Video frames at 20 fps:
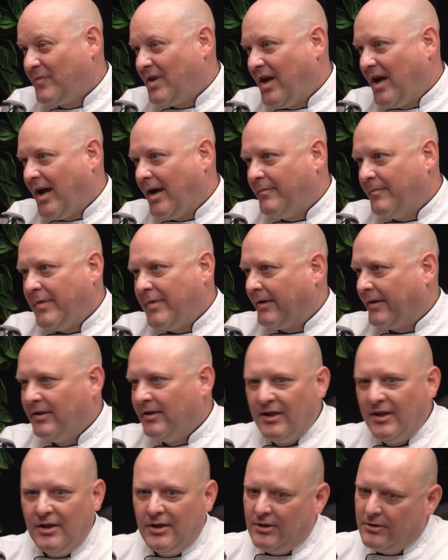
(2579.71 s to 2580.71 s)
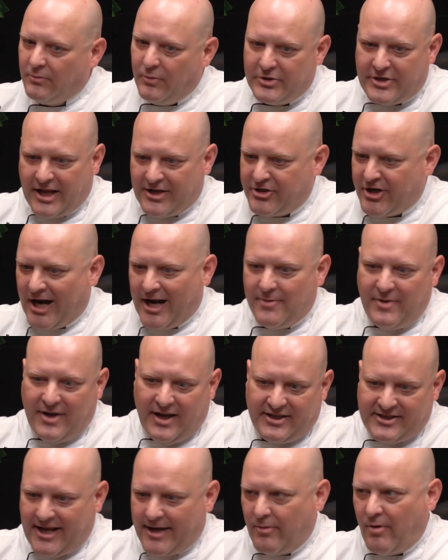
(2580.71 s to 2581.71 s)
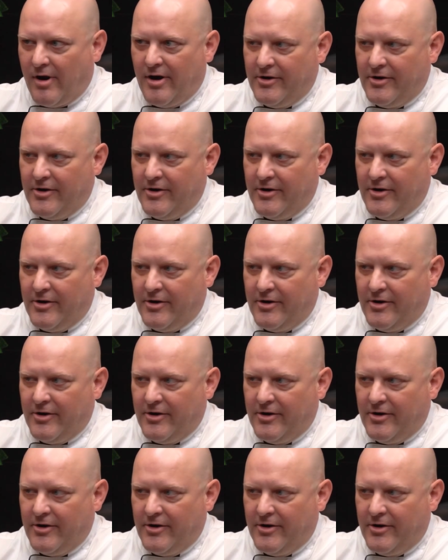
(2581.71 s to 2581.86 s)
Like we take dried beans, add water